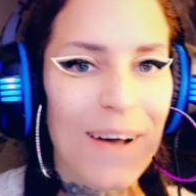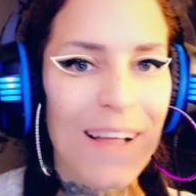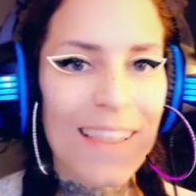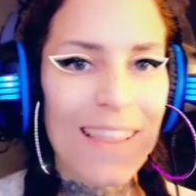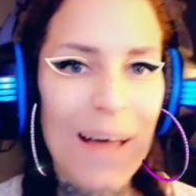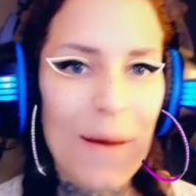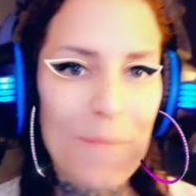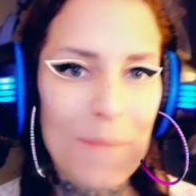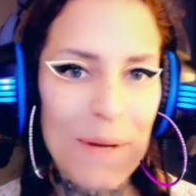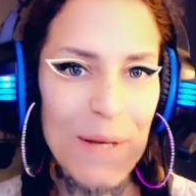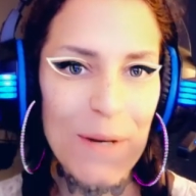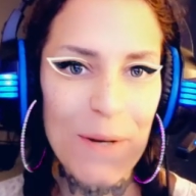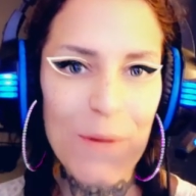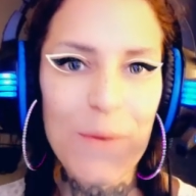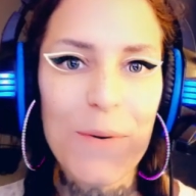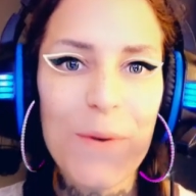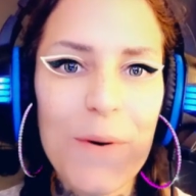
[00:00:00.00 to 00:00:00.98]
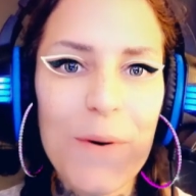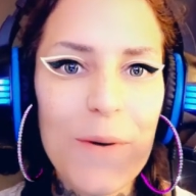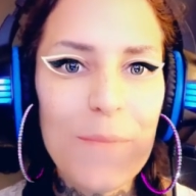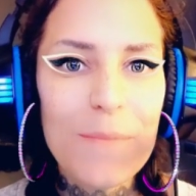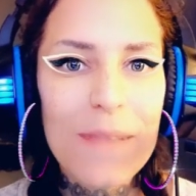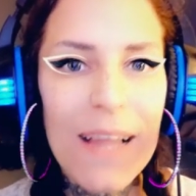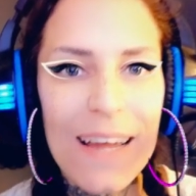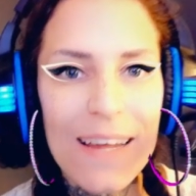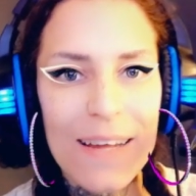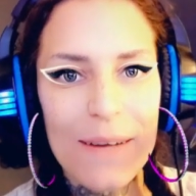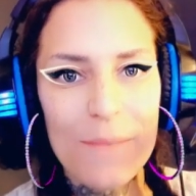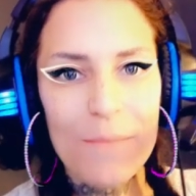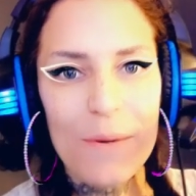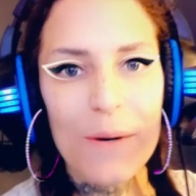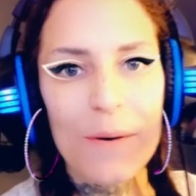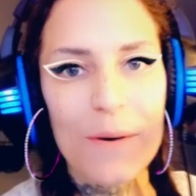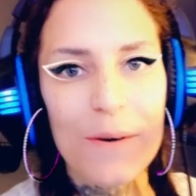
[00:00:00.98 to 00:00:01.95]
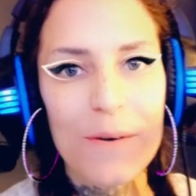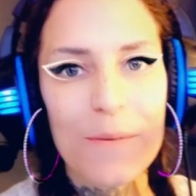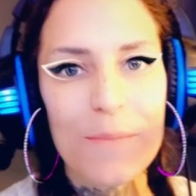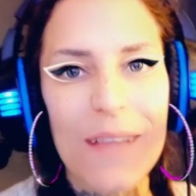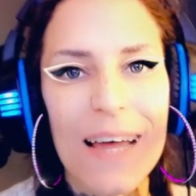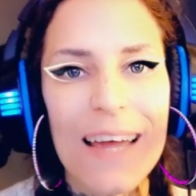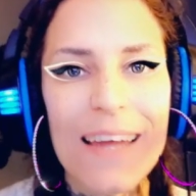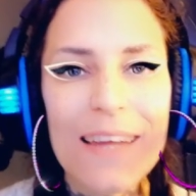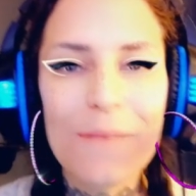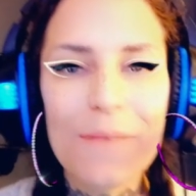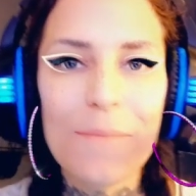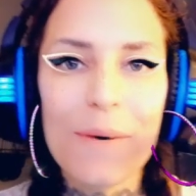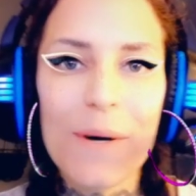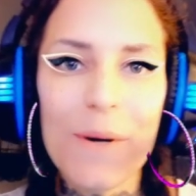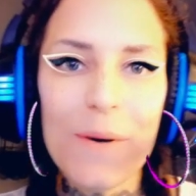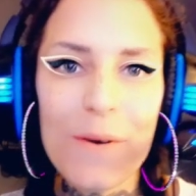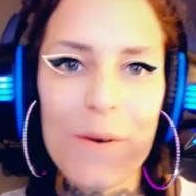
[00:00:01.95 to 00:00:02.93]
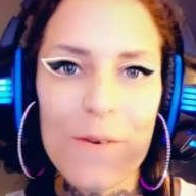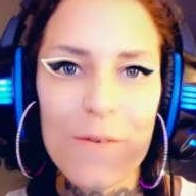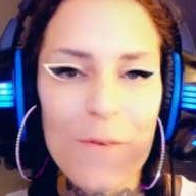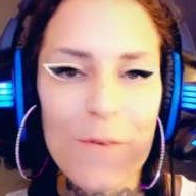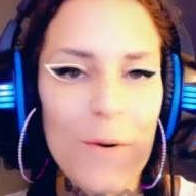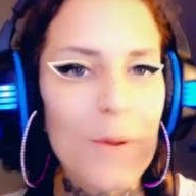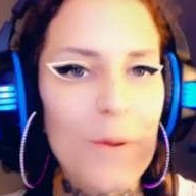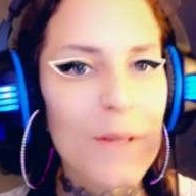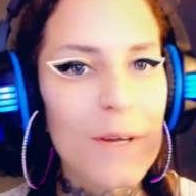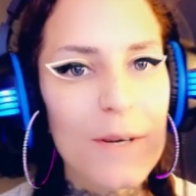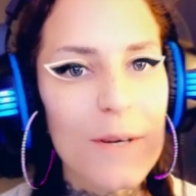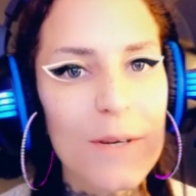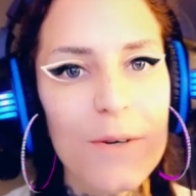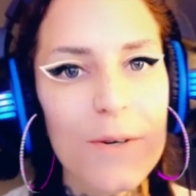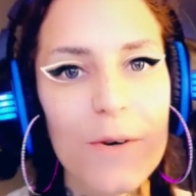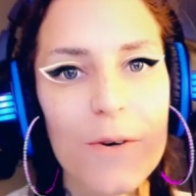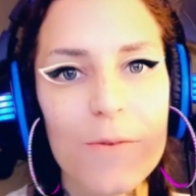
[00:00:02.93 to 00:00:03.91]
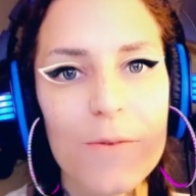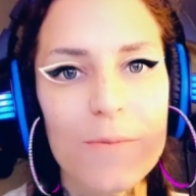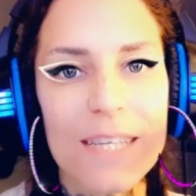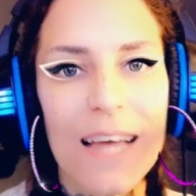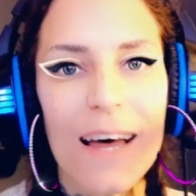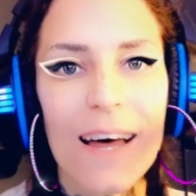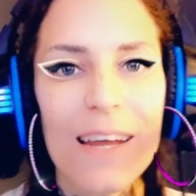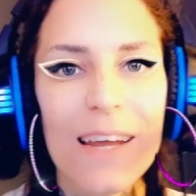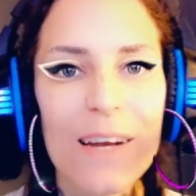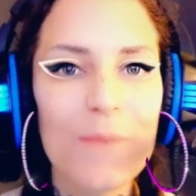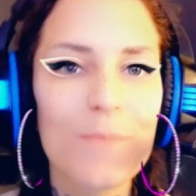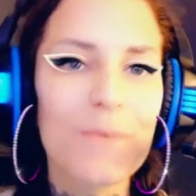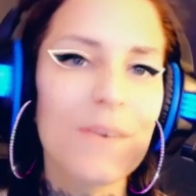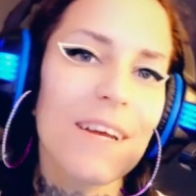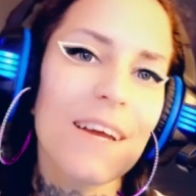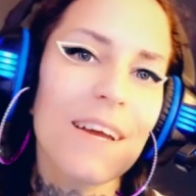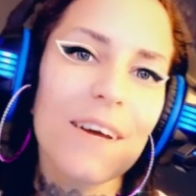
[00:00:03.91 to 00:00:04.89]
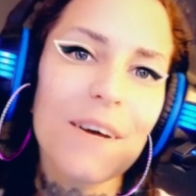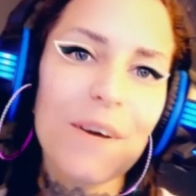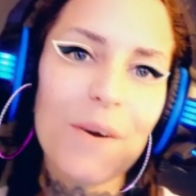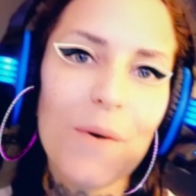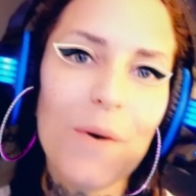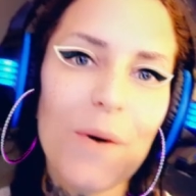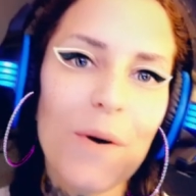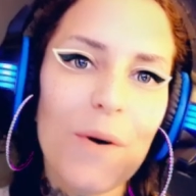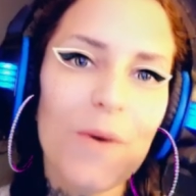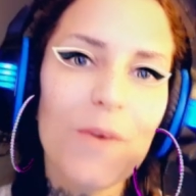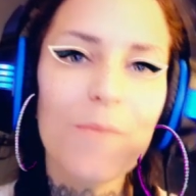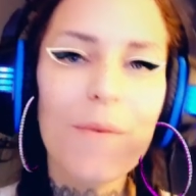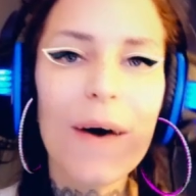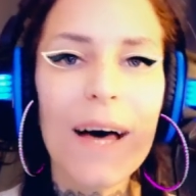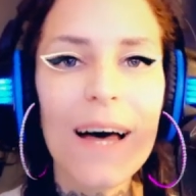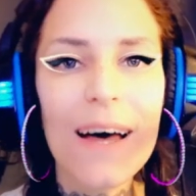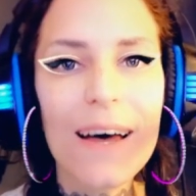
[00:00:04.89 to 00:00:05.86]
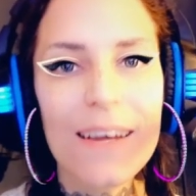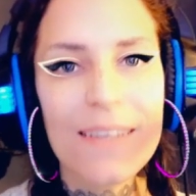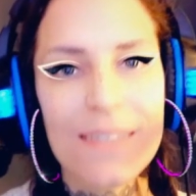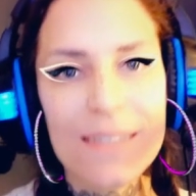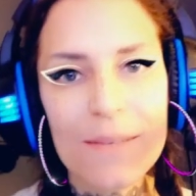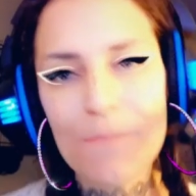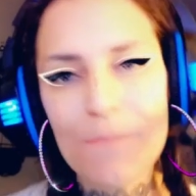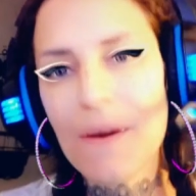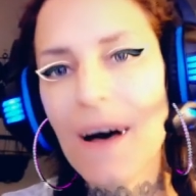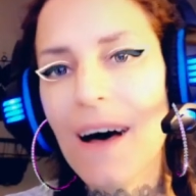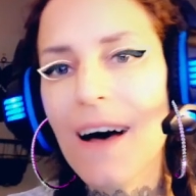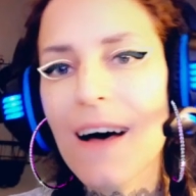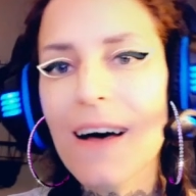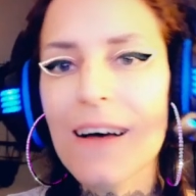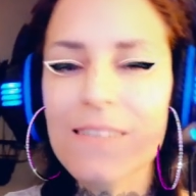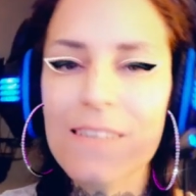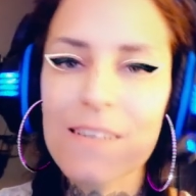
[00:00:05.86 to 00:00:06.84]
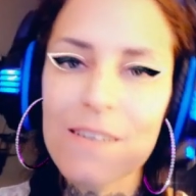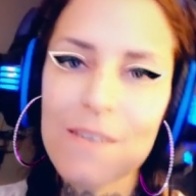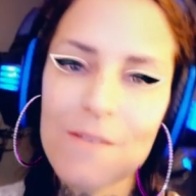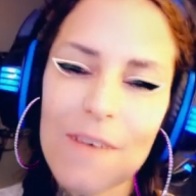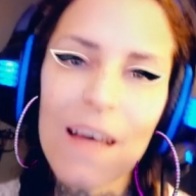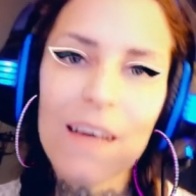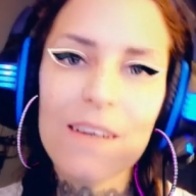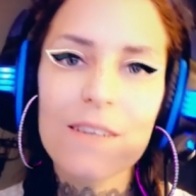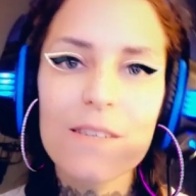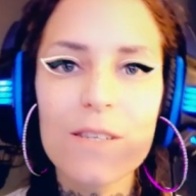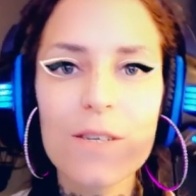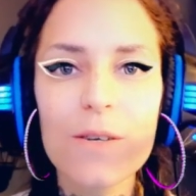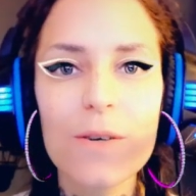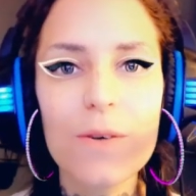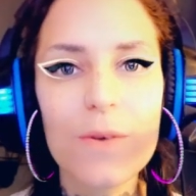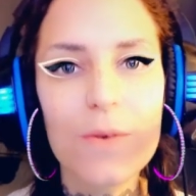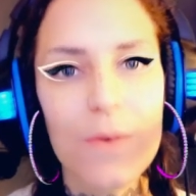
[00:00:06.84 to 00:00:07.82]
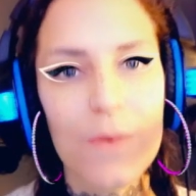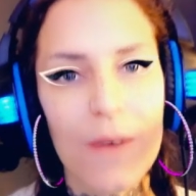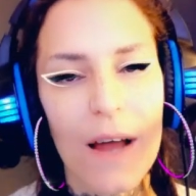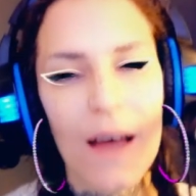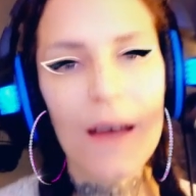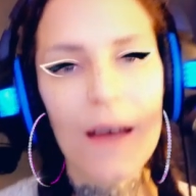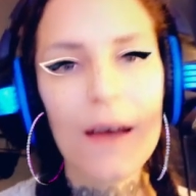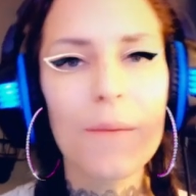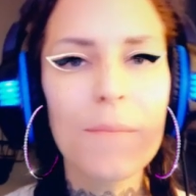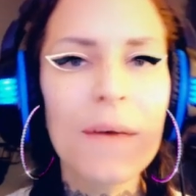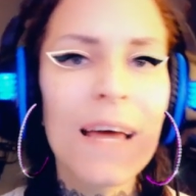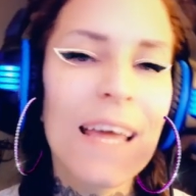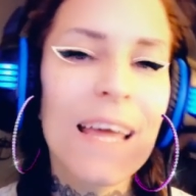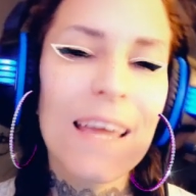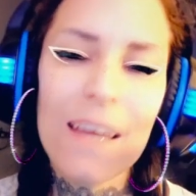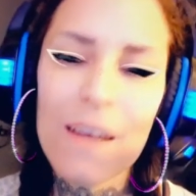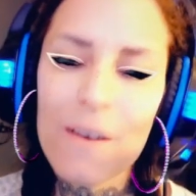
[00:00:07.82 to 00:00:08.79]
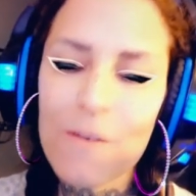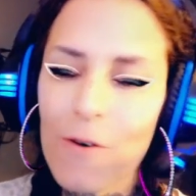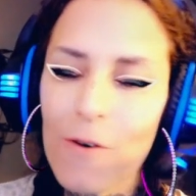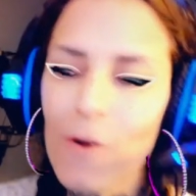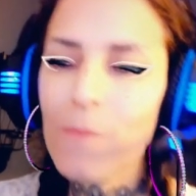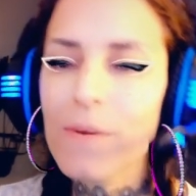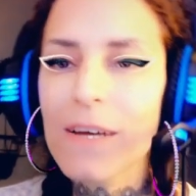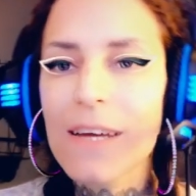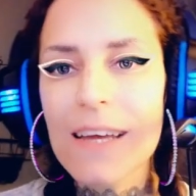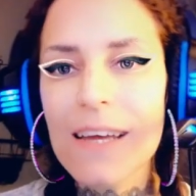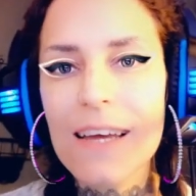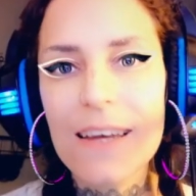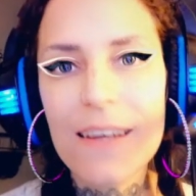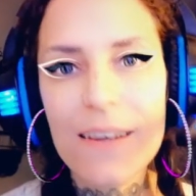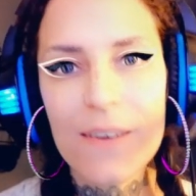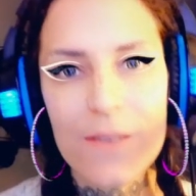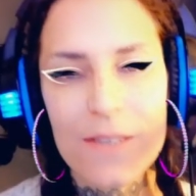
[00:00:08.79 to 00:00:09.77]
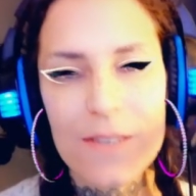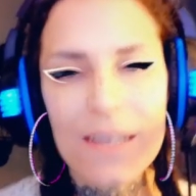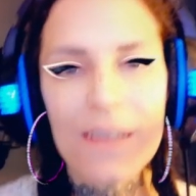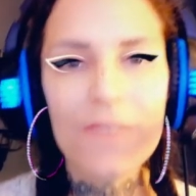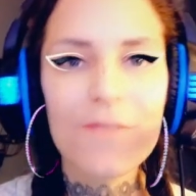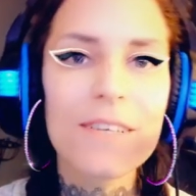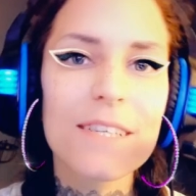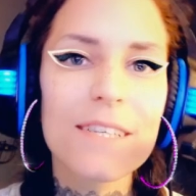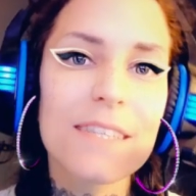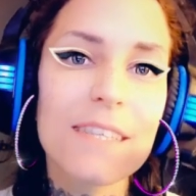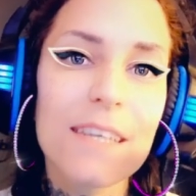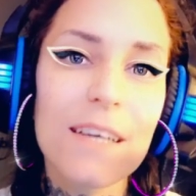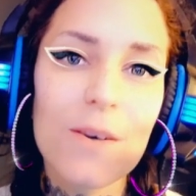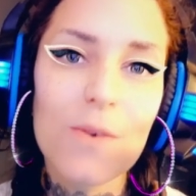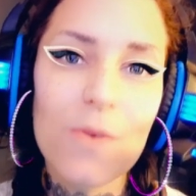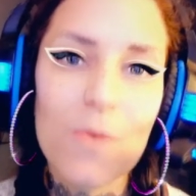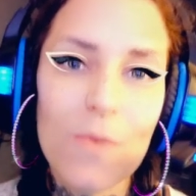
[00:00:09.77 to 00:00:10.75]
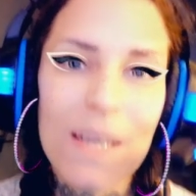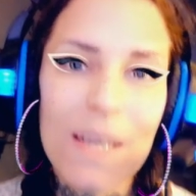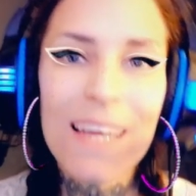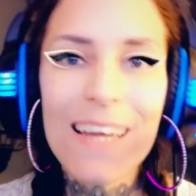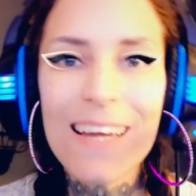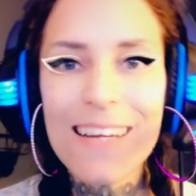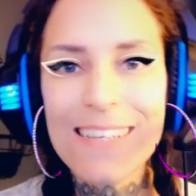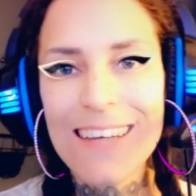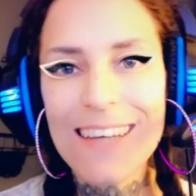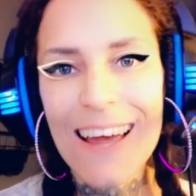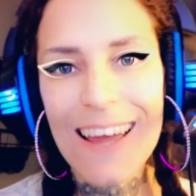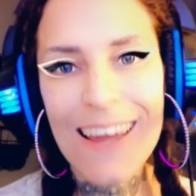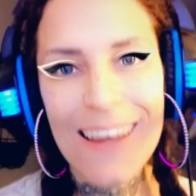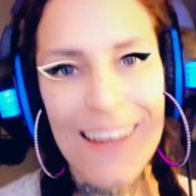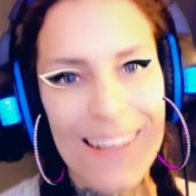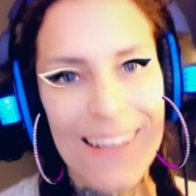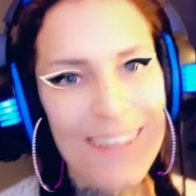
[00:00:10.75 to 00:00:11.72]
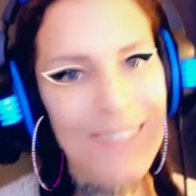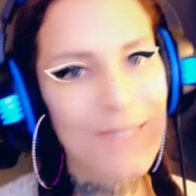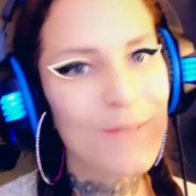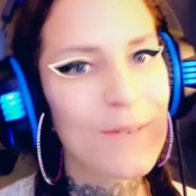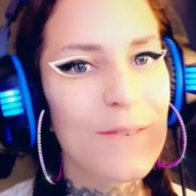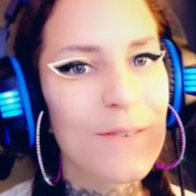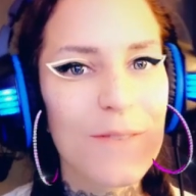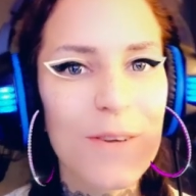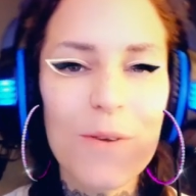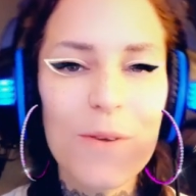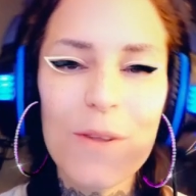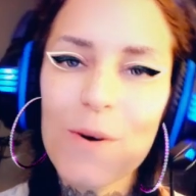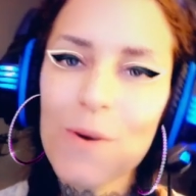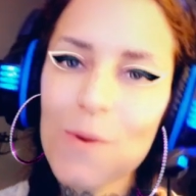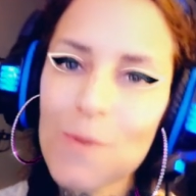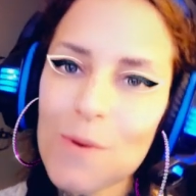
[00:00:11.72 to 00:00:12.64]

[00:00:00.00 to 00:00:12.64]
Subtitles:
Well, I'm a noob playing poker for the noobs. Gotta bring a growth mind to positive attitude. I'm here for beginners every single weekday. Let's review the